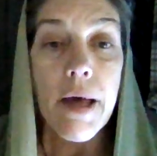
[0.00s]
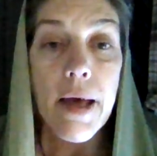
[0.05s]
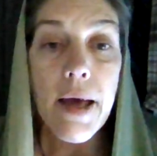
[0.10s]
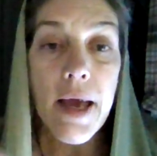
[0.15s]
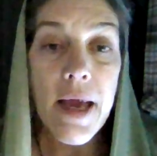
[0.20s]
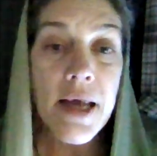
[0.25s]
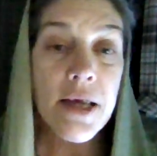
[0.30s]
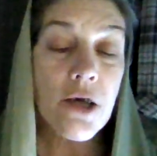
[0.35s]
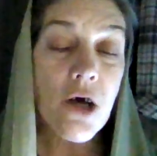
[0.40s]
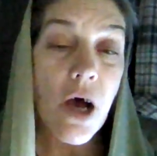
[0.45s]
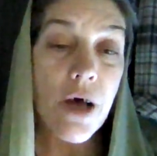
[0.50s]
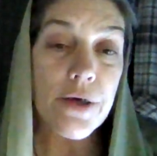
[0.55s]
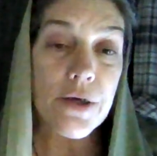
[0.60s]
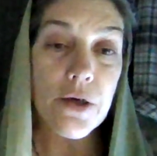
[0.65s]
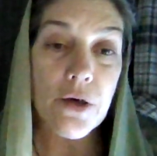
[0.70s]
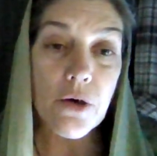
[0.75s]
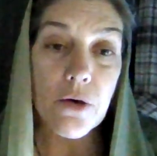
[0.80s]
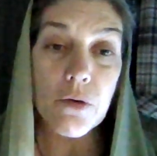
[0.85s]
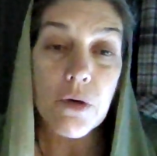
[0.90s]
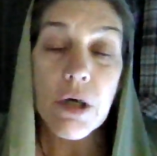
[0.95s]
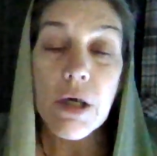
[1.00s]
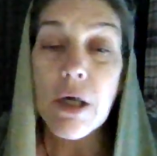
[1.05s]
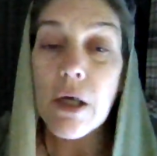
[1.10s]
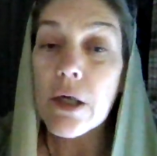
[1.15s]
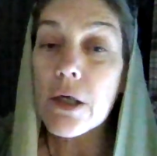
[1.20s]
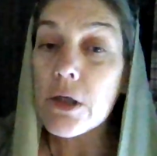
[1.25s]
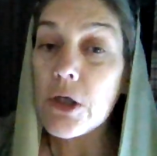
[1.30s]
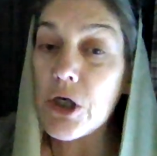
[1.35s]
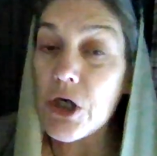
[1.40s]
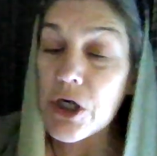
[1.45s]
And also,
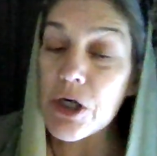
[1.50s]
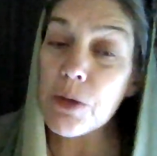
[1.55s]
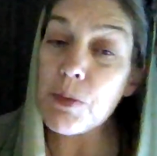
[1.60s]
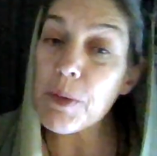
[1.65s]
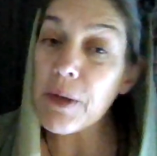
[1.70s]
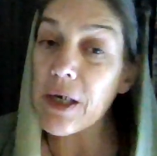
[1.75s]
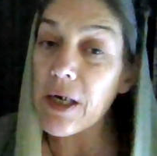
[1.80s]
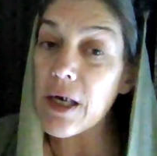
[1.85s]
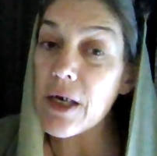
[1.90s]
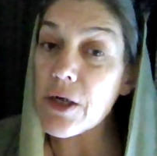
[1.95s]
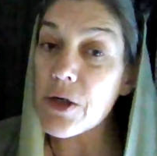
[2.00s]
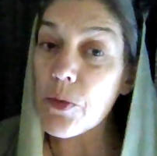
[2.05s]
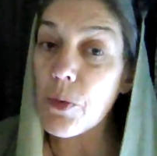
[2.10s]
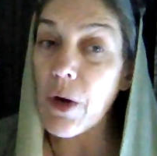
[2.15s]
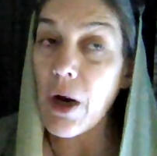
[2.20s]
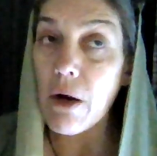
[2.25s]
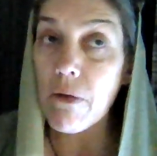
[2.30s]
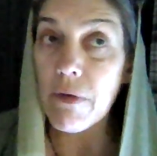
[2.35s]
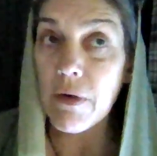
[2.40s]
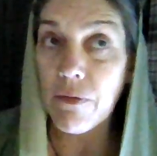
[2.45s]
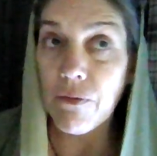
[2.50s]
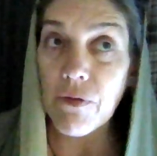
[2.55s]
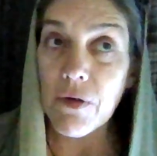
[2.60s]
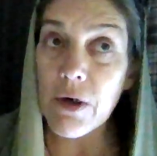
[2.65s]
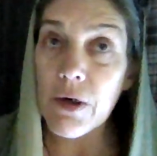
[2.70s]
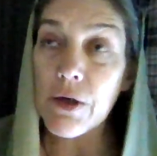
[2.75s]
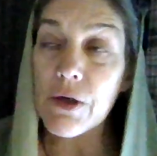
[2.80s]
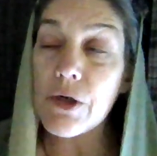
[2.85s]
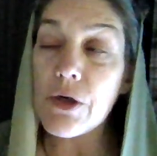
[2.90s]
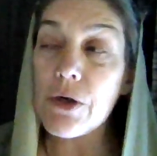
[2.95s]
just because we are
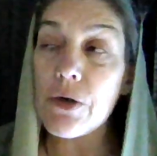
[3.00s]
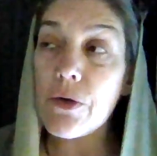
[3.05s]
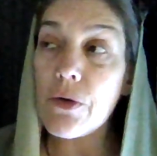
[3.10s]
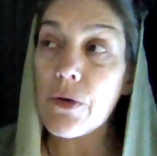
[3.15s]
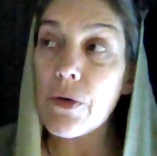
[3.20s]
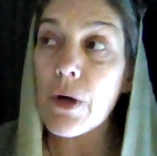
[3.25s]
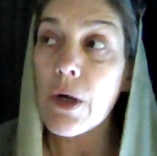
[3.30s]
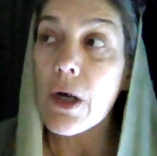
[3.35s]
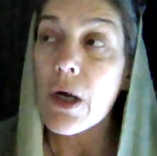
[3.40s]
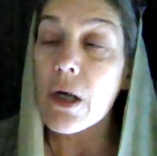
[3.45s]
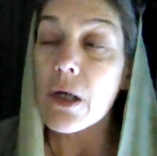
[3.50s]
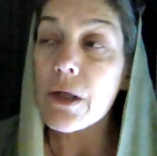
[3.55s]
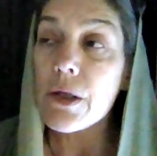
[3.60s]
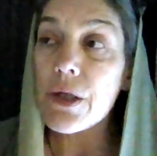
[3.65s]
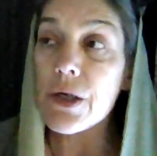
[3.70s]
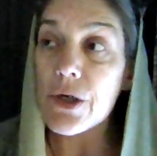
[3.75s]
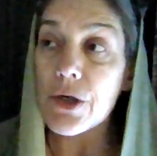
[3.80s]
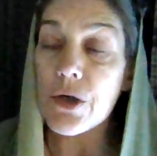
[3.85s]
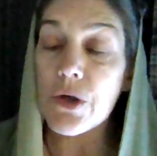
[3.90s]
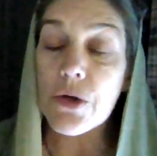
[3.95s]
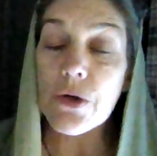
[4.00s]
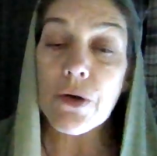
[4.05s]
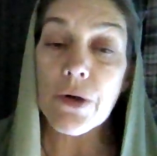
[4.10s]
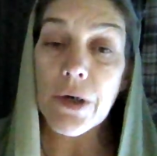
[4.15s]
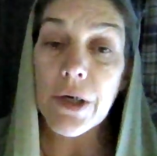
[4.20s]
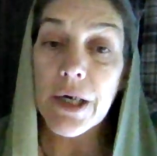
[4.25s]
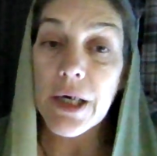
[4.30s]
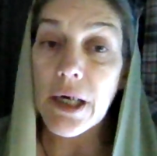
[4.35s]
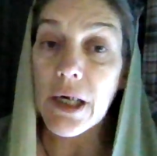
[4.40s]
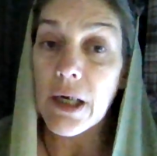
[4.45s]
referred to the
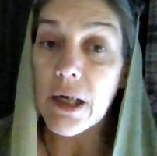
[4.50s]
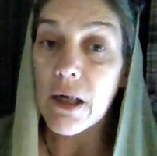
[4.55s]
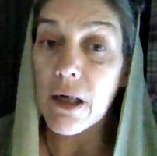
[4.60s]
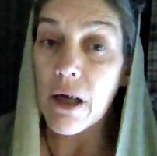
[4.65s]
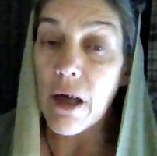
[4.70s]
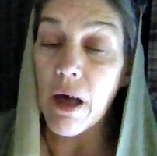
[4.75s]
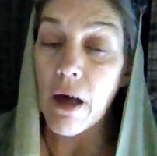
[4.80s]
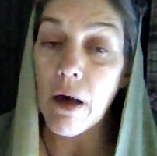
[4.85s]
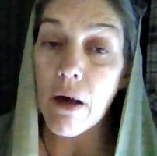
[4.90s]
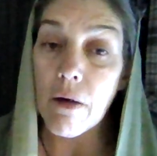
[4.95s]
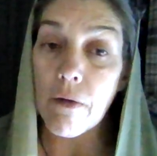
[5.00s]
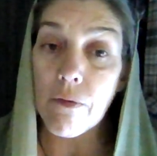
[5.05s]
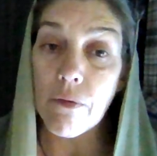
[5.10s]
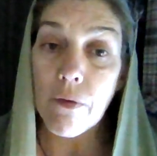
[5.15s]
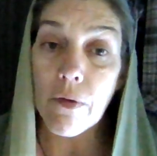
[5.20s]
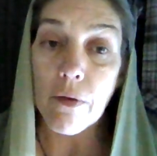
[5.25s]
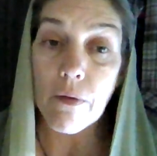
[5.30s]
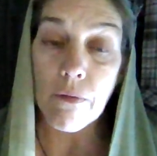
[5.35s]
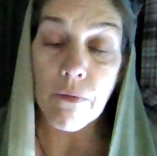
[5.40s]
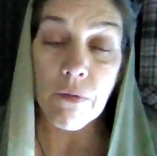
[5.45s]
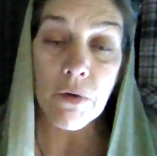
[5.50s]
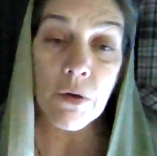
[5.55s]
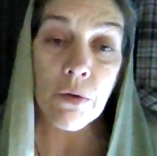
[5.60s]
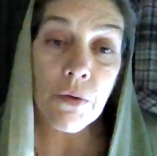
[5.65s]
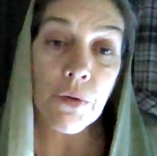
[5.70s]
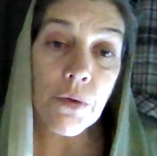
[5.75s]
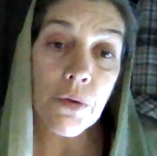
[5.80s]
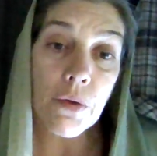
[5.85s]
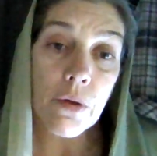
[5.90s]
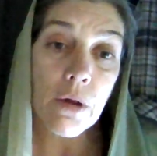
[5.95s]
story of
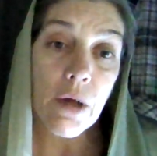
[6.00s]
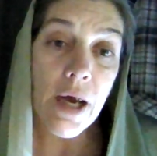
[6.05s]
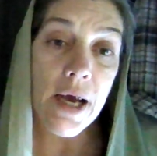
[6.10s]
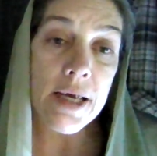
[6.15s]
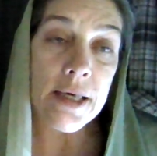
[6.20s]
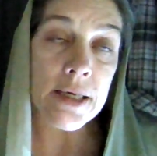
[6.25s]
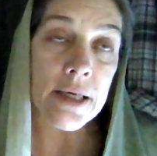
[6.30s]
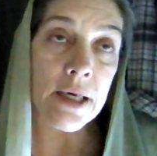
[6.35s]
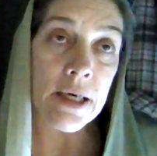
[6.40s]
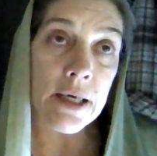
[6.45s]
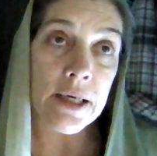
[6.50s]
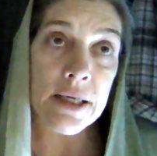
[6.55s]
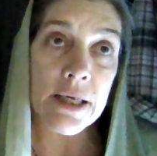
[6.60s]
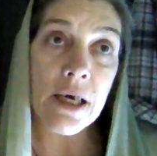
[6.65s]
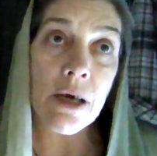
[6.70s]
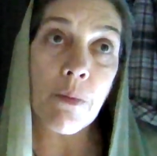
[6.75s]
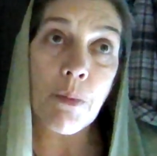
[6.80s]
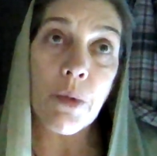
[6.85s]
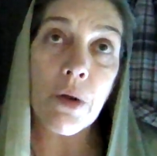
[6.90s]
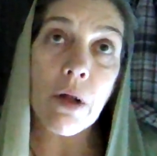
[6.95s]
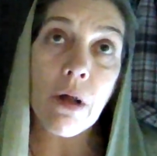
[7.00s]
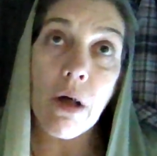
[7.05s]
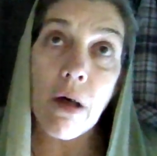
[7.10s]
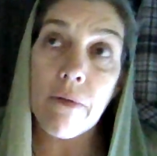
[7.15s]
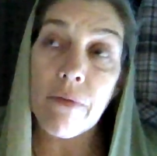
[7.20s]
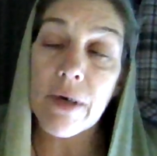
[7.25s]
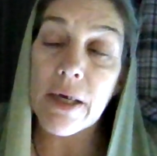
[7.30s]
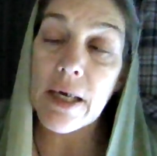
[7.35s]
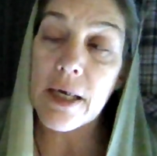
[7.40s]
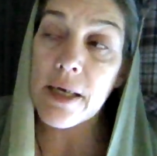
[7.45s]
Ruth as an example of
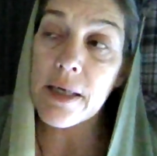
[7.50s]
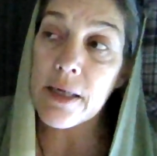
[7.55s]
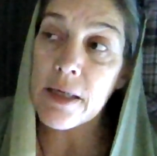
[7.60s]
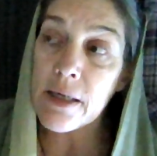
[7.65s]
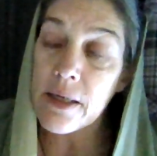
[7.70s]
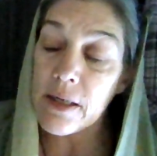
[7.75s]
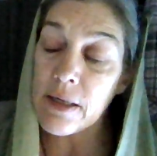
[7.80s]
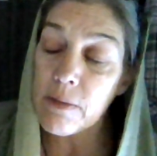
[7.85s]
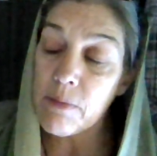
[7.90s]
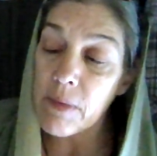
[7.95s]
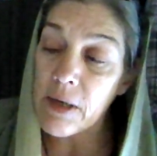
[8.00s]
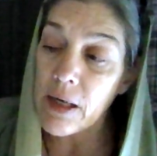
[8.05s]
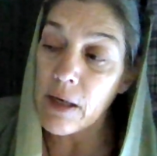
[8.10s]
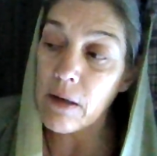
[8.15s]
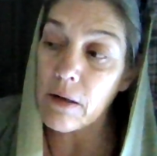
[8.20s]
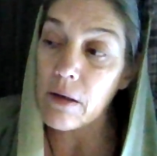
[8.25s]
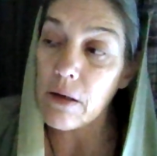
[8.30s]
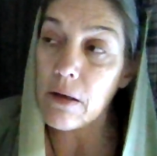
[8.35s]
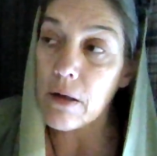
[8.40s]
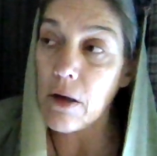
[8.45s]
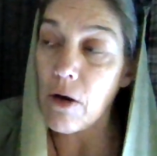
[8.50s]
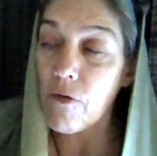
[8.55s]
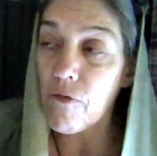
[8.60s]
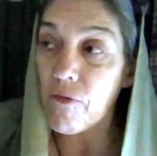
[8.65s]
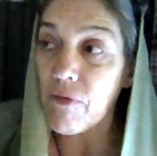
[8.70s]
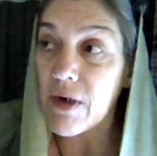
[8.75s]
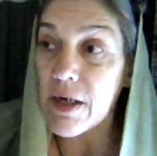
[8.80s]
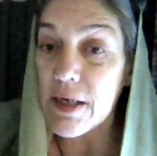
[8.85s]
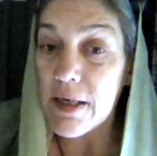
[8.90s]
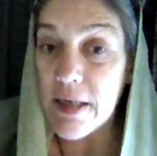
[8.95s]
a kinsman
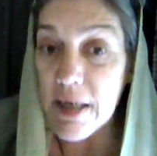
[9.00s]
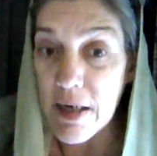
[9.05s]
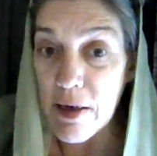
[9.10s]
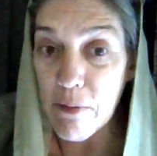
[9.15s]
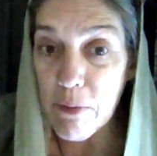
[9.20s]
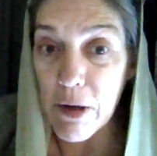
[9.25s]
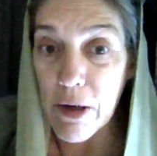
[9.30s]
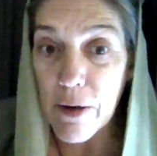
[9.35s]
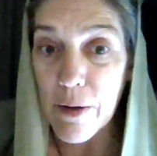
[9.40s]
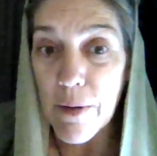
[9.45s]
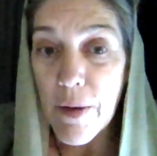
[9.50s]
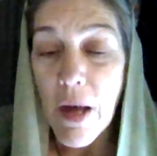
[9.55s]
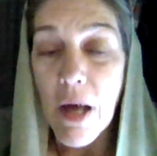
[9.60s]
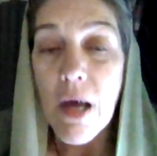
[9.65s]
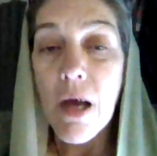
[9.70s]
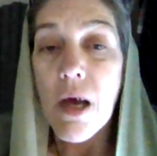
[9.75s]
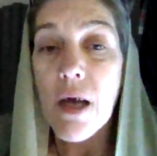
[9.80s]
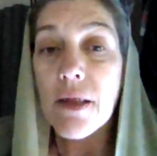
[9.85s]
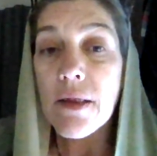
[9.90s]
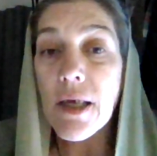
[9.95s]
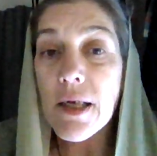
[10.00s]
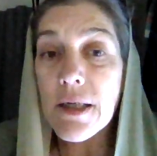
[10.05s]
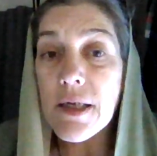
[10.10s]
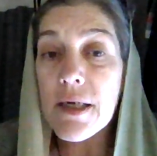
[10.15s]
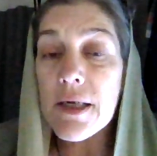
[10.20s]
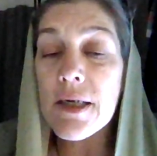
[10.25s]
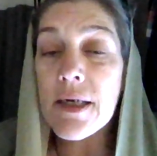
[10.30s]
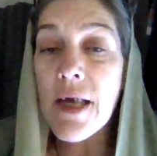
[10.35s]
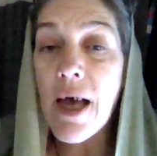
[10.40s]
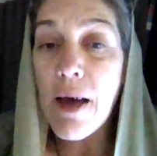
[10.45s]
redeemer, that
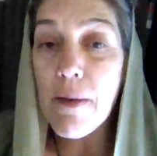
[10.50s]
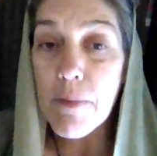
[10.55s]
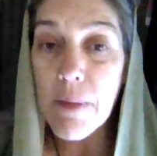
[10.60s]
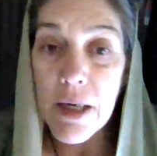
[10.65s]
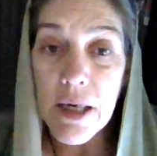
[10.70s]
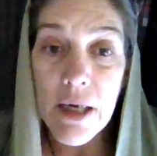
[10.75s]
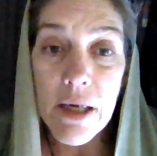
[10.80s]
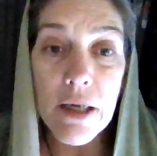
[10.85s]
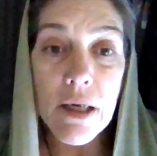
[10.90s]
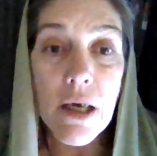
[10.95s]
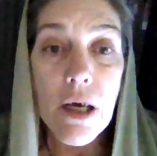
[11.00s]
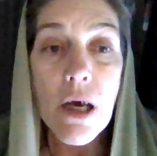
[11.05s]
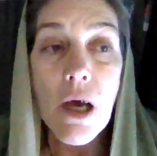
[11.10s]
does not mean,